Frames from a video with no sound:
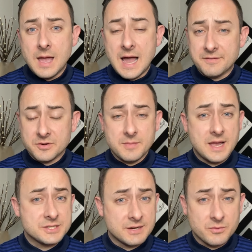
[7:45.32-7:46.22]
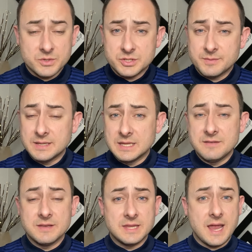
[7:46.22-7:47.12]
After a match, everyone should be
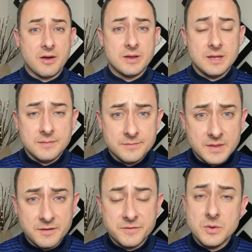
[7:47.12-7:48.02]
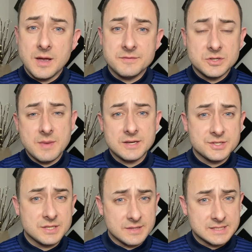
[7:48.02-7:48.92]
leaving the area. If you have 2
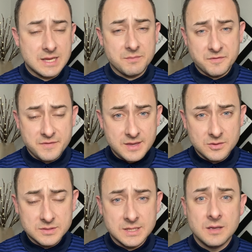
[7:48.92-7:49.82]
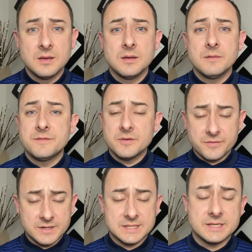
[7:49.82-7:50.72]
matches on the same field, feel
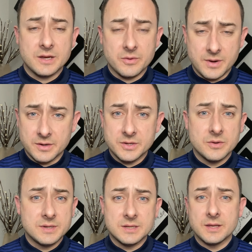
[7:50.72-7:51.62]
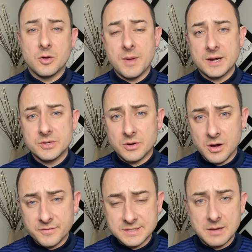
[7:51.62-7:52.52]
free to stick around. You don't need to go back to your car
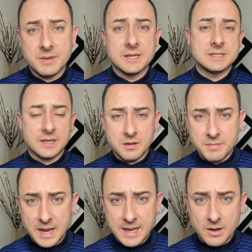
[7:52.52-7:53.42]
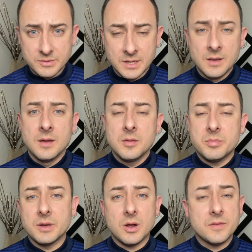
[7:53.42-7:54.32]
for 10 minutes and then come back out.
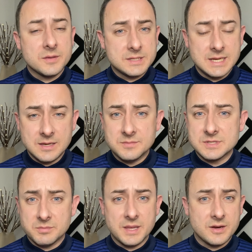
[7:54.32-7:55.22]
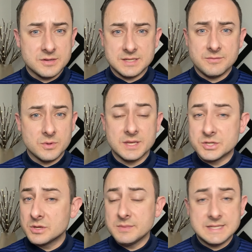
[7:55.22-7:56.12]
But all the teams, the players, everyone, they
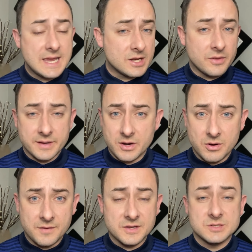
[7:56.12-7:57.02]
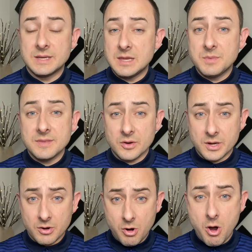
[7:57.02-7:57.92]
shouldn't be taking all the gear off. They should be keeping their
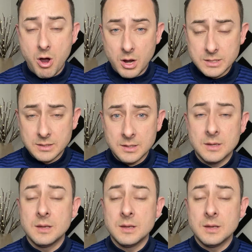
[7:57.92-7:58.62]
gear on,